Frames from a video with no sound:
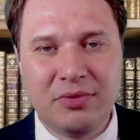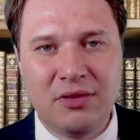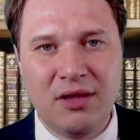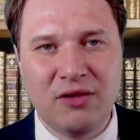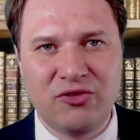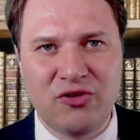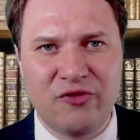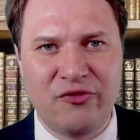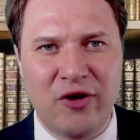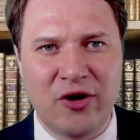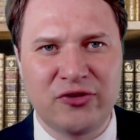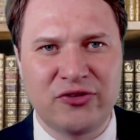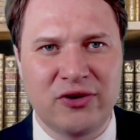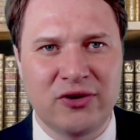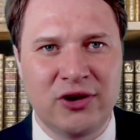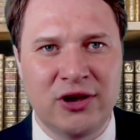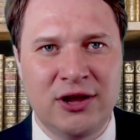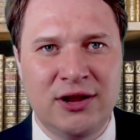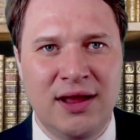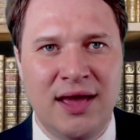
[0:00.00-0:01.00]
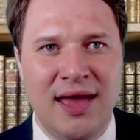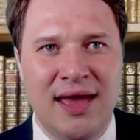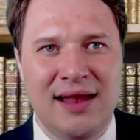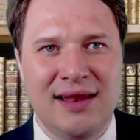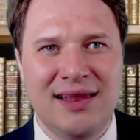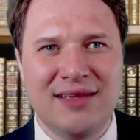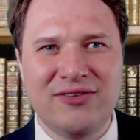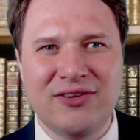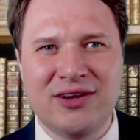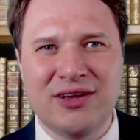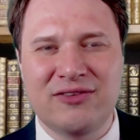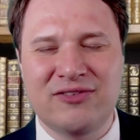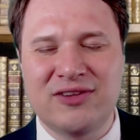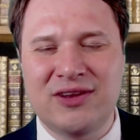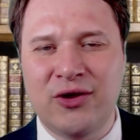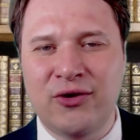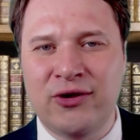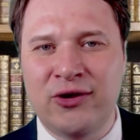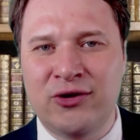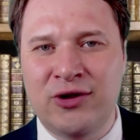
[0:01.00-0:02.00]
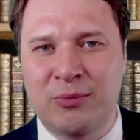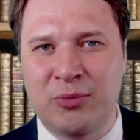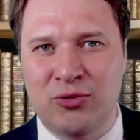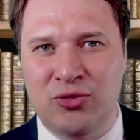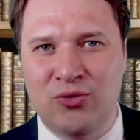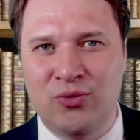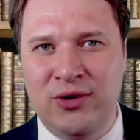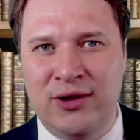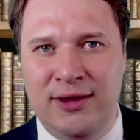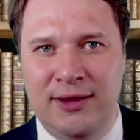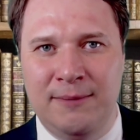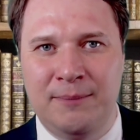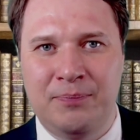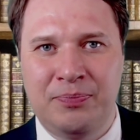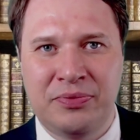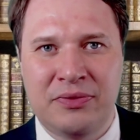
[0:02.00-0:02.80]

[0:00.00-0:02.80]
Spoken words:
So far, so good. Let's look at scenario number 3.